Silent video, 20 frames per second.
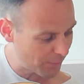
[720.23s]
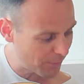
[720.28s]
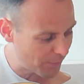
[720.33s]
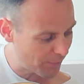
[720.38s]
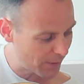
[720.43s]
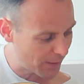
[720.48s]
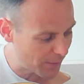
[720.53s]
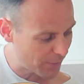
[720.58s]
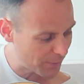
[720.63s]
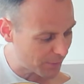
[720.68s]

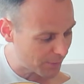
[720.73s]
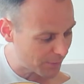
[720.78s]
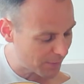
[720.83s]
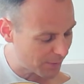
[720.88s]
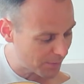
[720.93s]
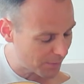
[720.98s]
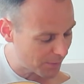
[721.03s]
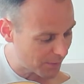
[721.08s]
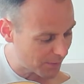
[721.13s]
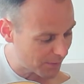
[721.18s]
finger
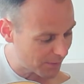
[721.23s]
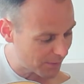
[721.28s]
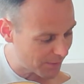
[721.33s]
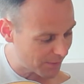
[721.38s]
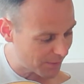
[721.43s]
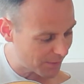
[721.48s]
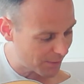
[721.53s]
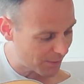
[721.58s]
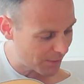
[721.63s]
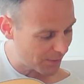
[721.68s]

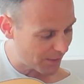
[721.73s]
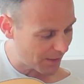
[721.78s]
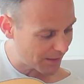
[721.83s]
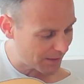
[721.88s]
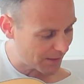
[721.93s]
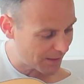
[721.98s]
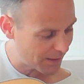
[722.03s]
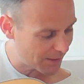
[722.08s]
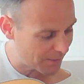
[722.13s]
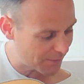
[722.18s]

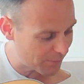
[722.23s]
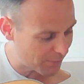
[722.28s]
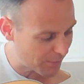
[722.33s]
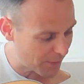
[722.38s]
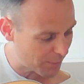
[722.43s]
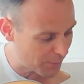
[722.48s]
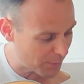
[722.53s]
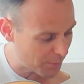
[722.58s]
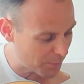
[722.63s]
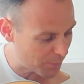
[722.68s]
setting
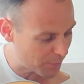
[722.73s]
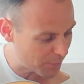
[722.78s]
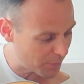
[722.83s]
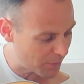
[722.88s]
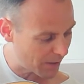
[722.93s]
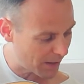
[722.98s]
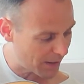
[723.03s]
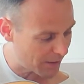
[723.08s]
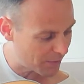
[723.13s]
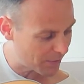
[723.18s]
very
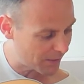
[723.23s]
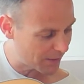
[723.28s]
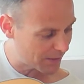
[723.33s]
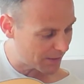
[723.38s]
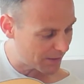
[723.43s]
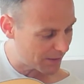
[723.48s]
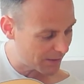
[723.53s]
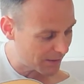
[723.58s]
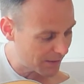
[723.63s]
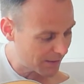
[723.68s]

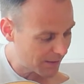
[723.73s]
precisely.